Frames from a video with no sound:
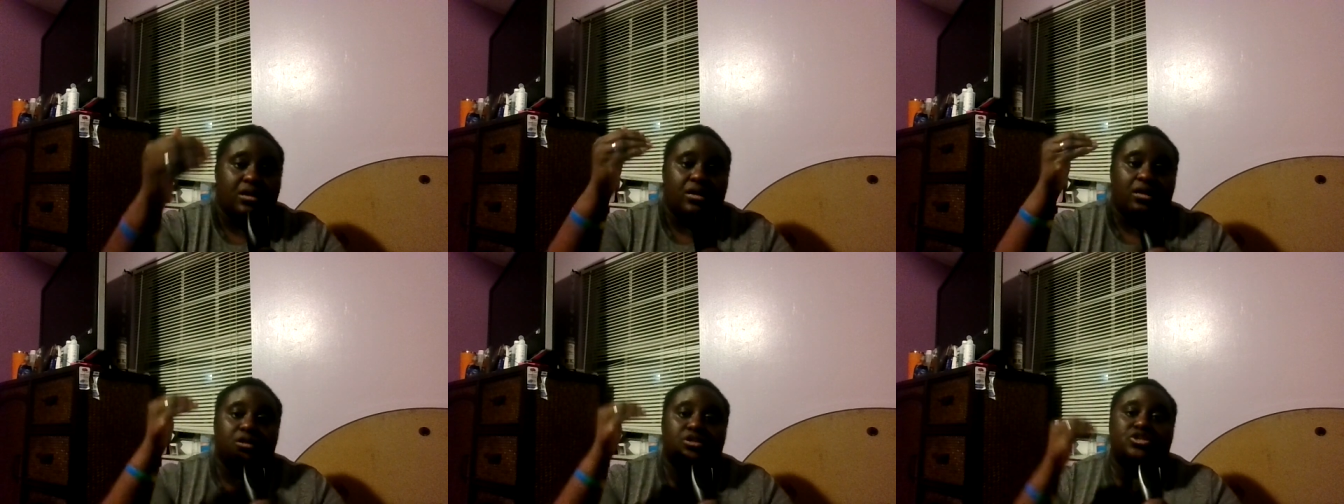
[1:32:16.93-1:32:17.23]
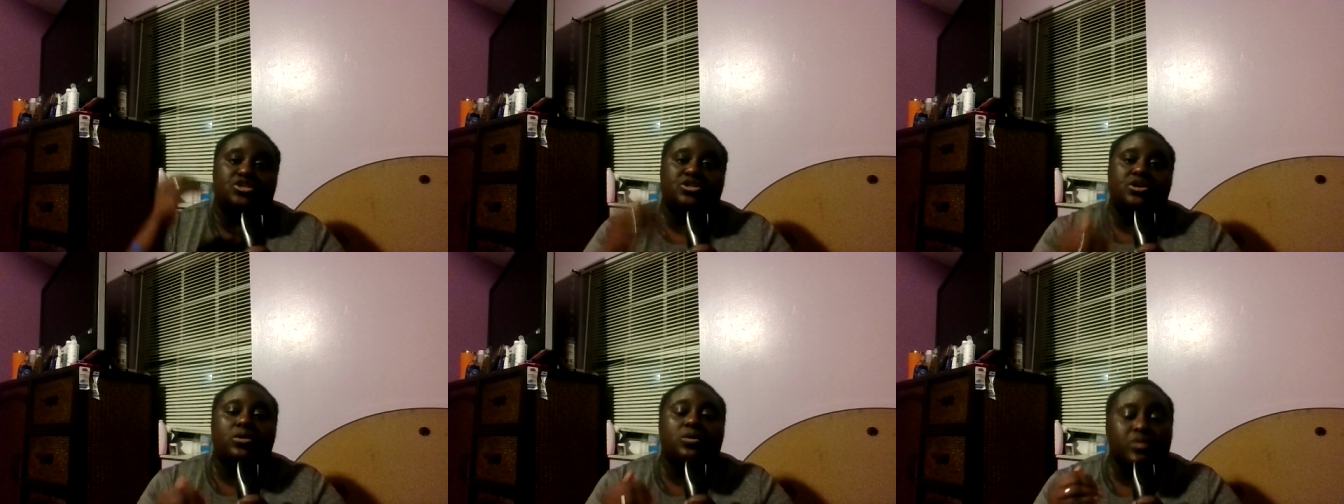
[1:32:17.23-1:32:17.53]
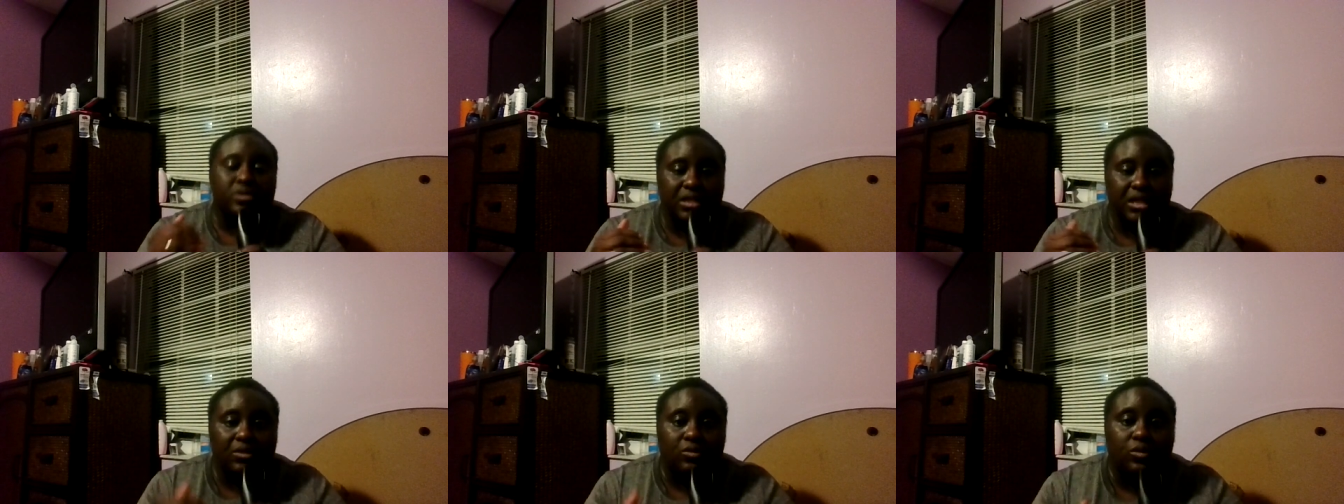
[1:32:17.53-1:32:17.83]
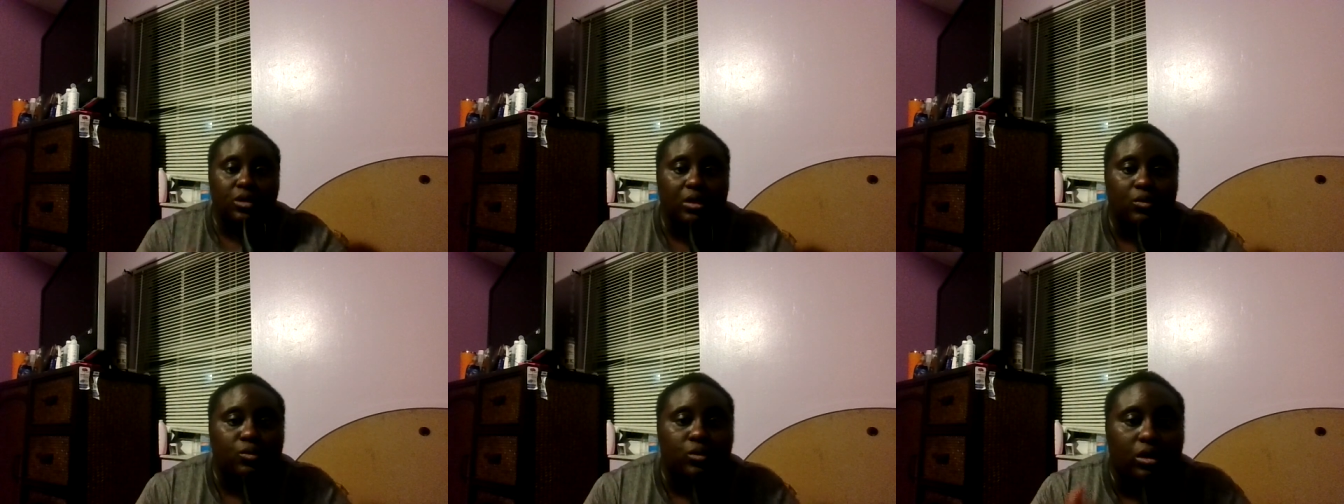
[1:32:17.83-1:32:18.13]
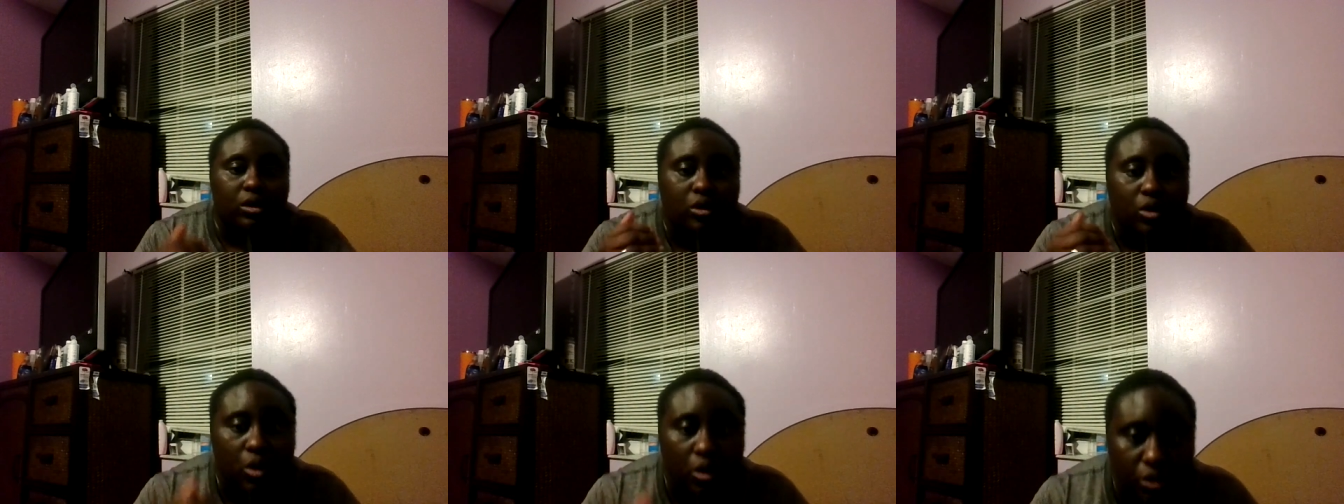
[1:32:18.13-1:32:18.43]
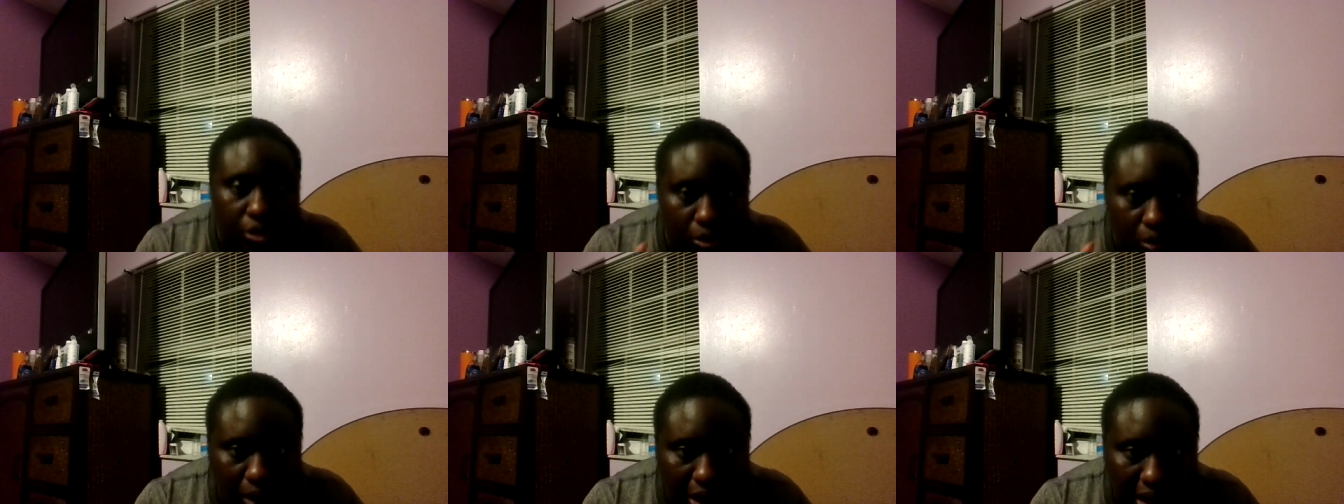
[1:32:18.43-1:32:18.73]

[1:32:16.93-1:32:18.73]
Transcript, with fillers: a chosen one will go through